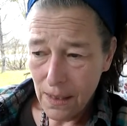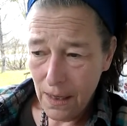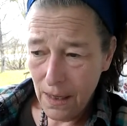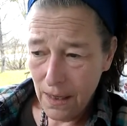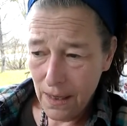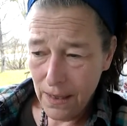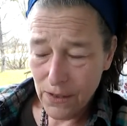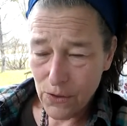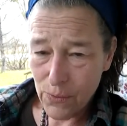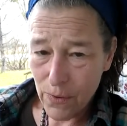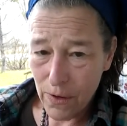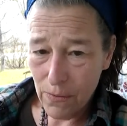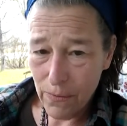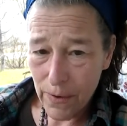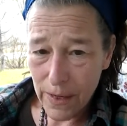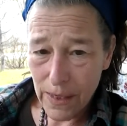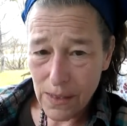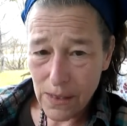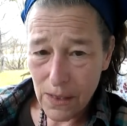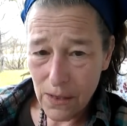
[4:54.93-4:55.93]
it is real
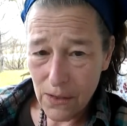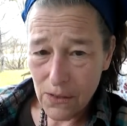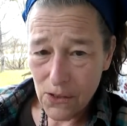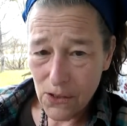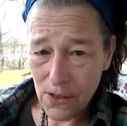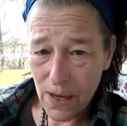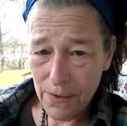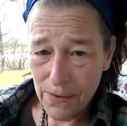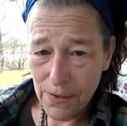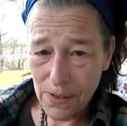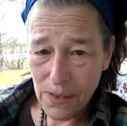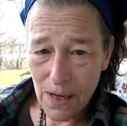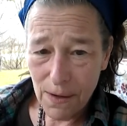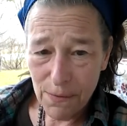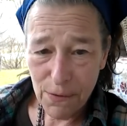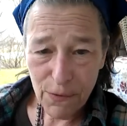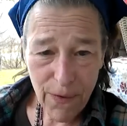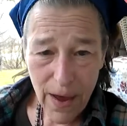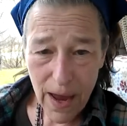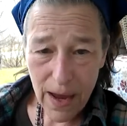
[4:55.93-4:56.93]
research. The other
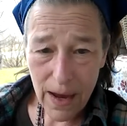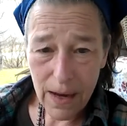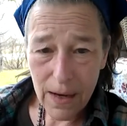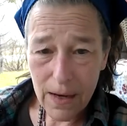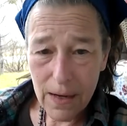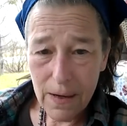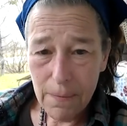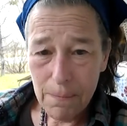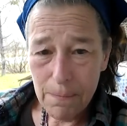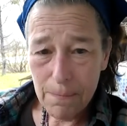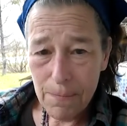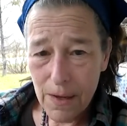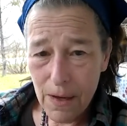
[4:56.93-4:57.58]
stuff's fake.